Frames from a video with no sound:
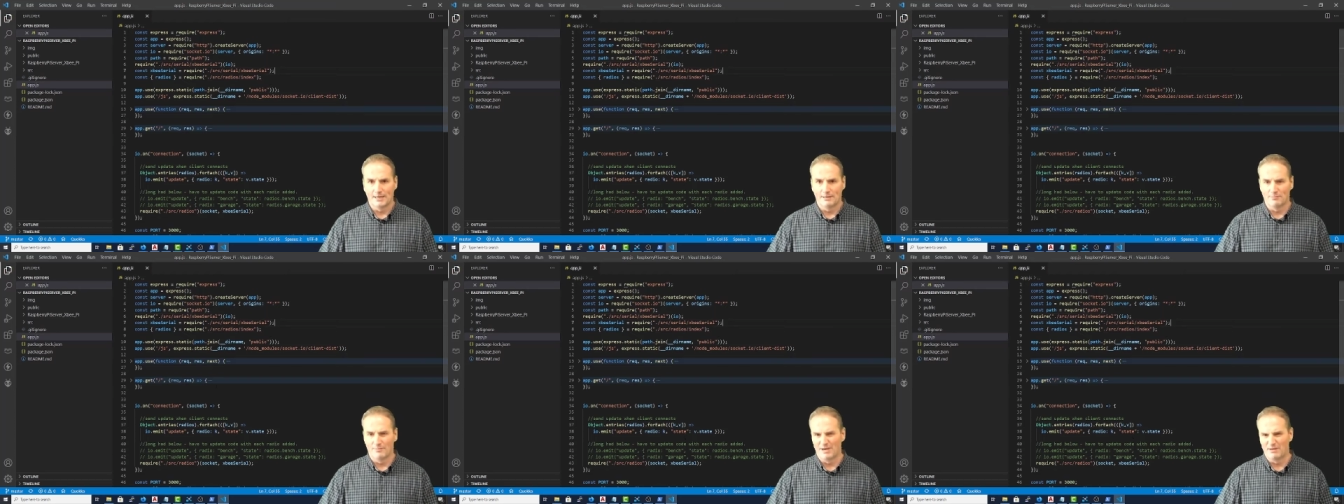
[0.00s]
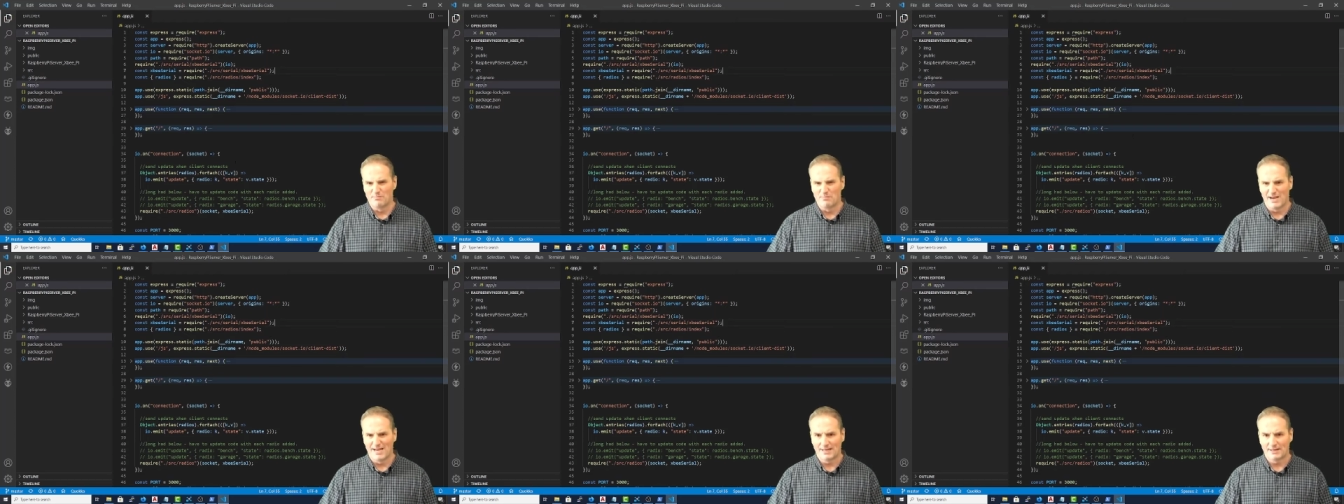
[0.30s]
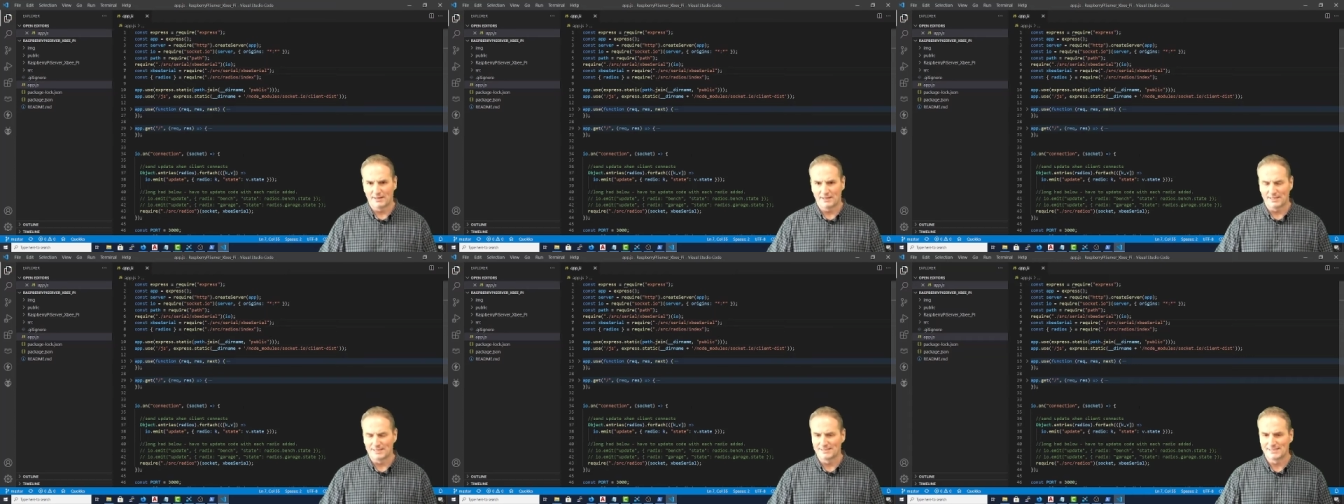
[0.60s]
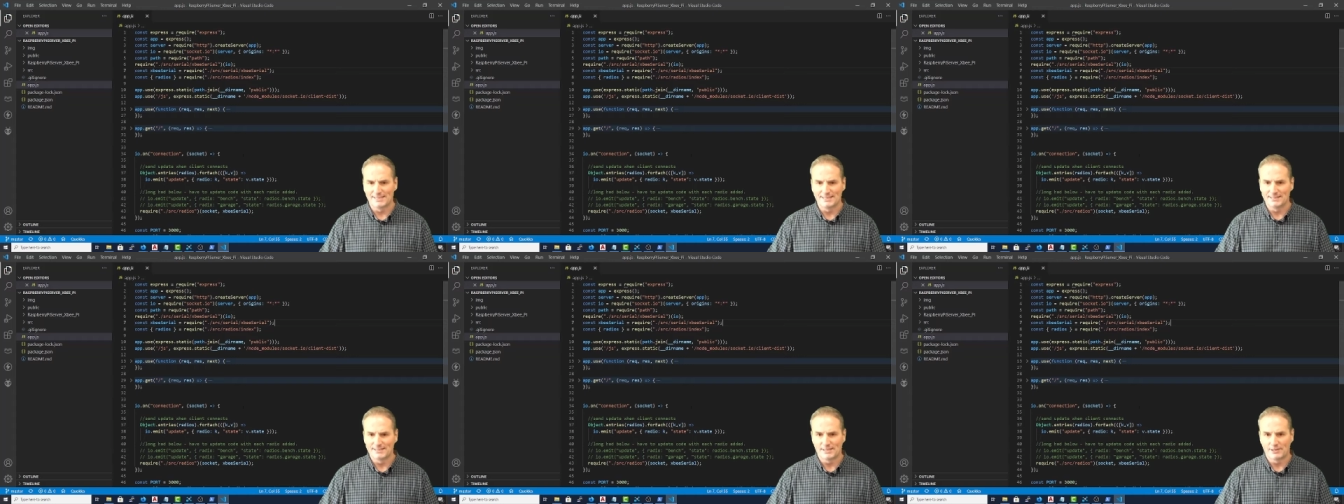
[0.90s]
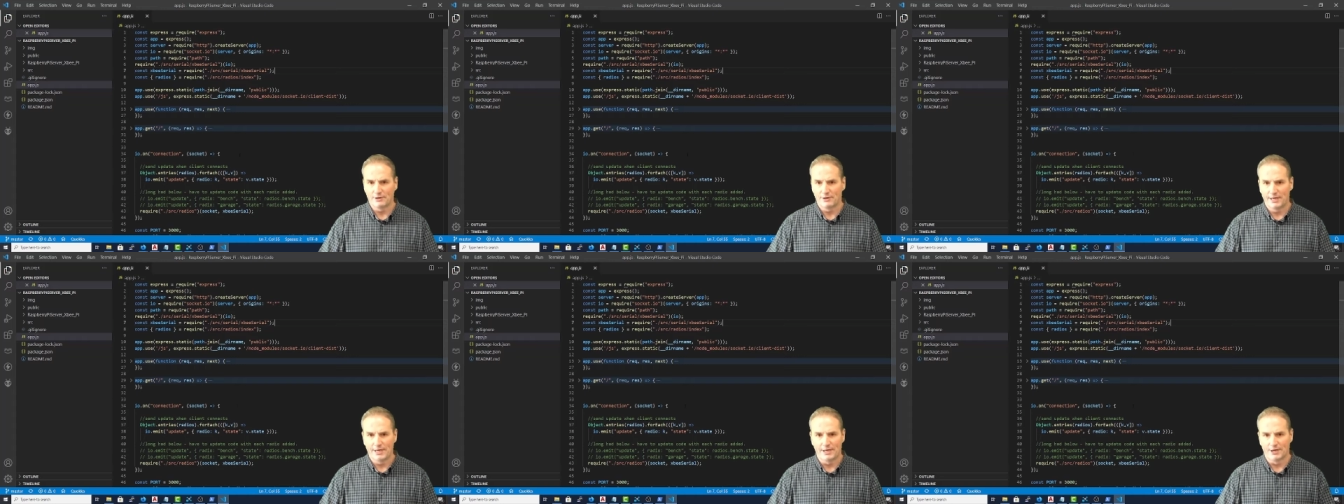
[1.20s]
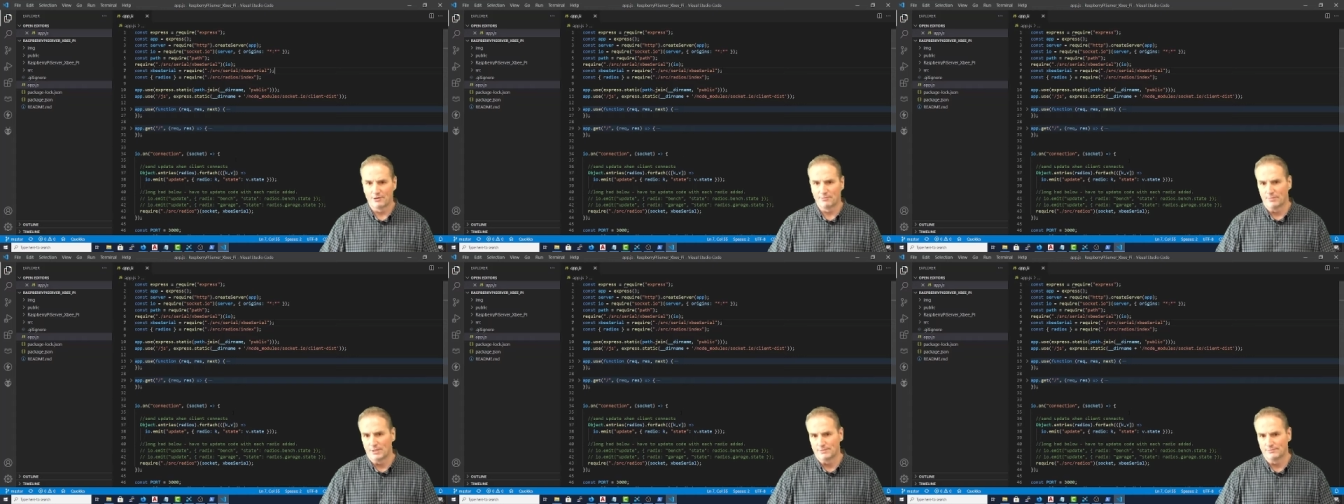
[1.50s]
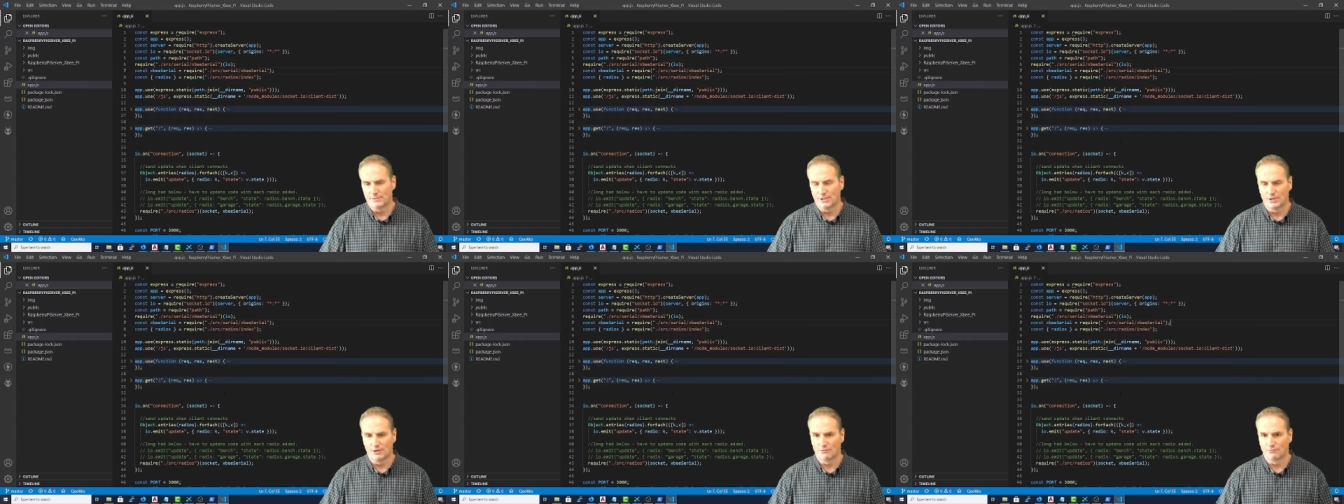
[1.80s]
Might make things easier here,
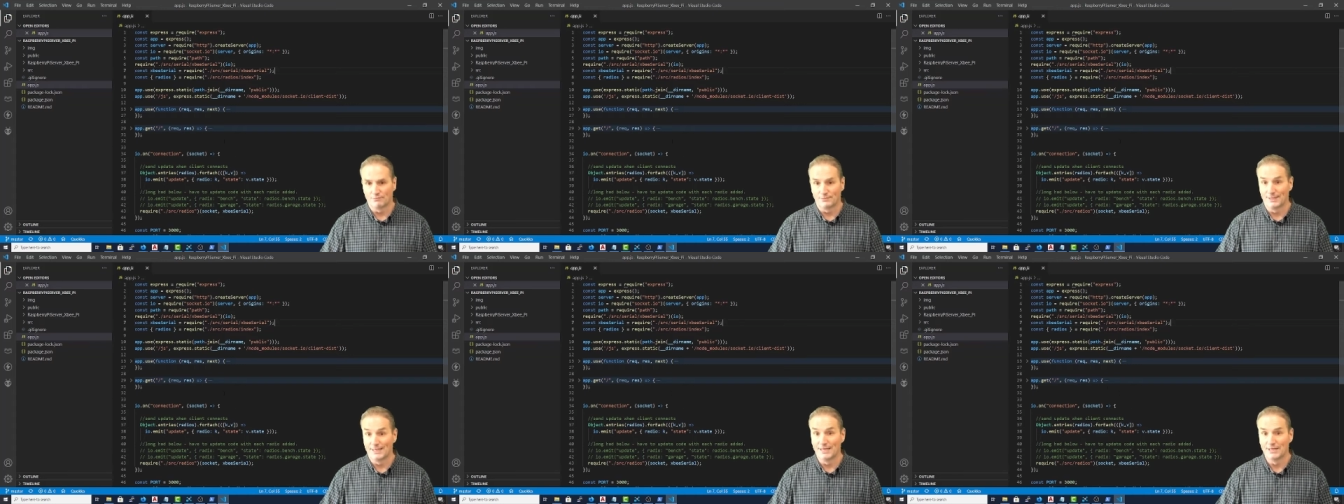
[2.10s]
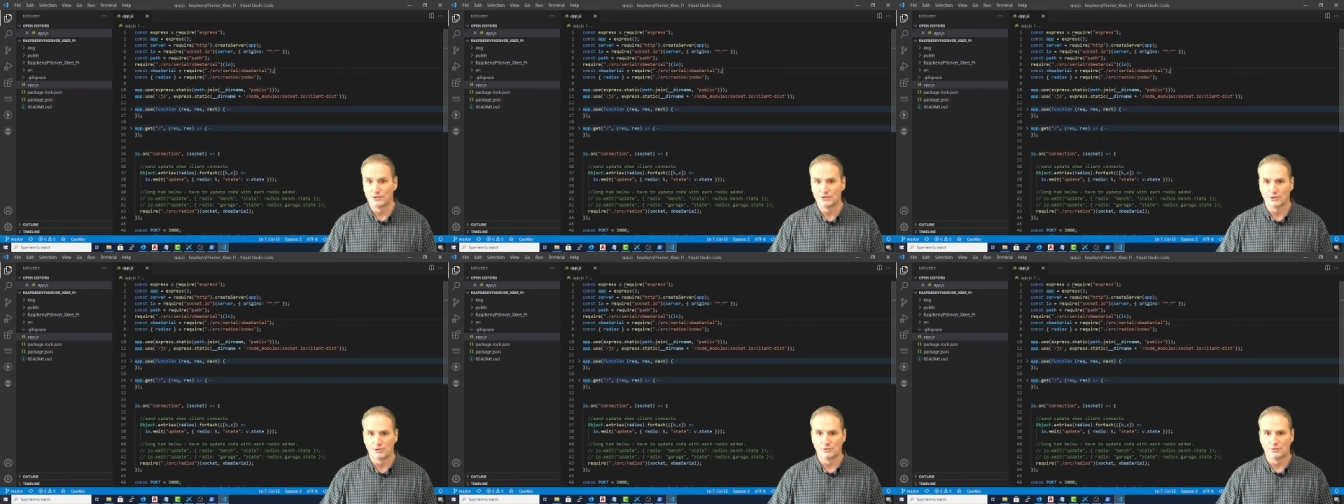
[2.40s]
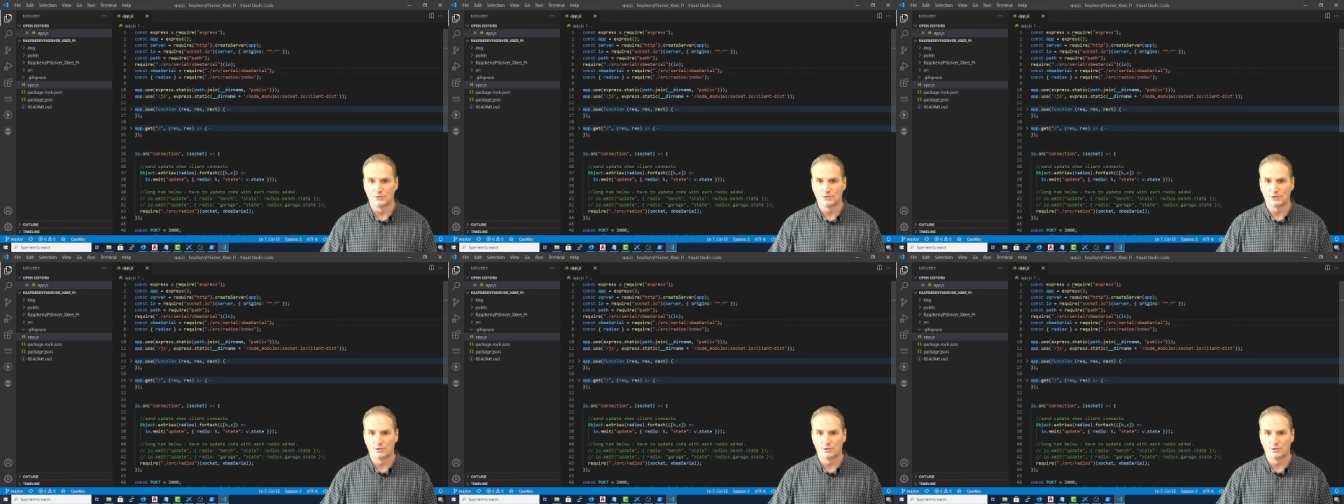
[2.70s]
but you don't need to